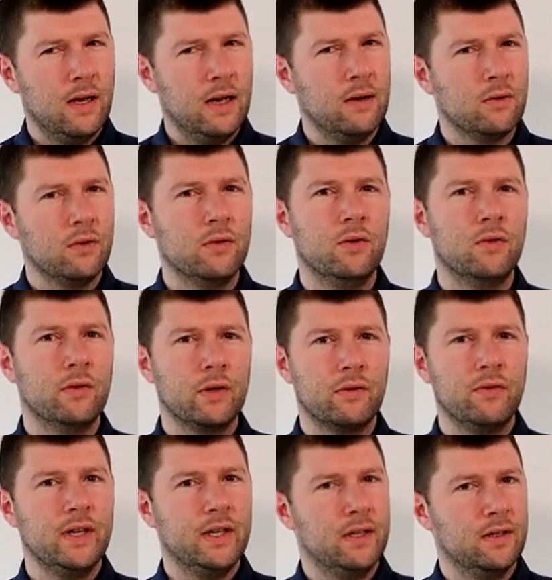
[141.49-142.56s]
how good your
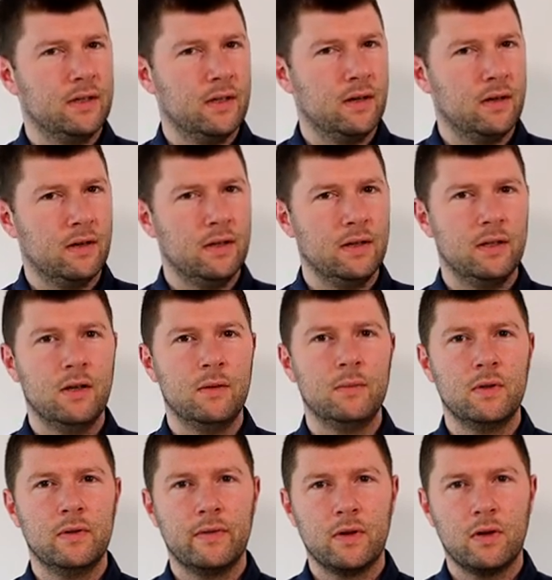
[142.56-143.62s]
ingredients are in
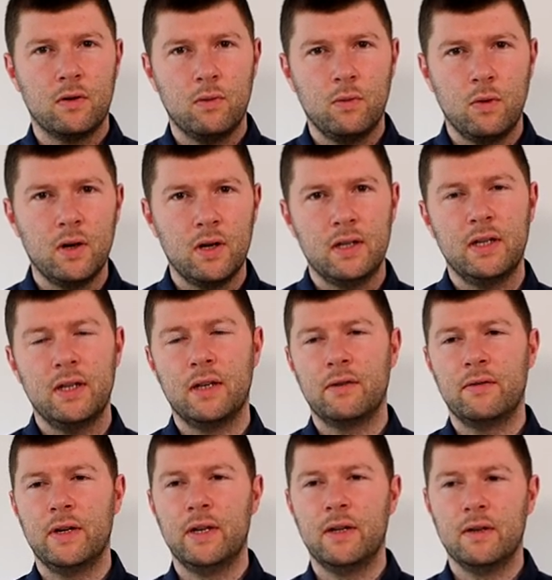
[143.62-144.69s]
terms of a quality
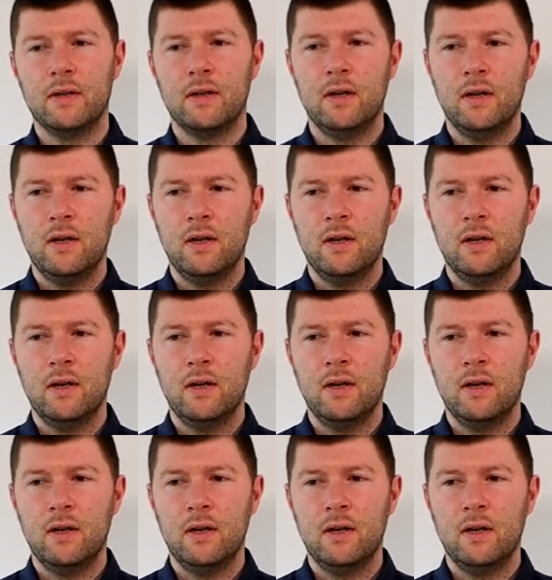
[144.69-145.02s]
ingredient,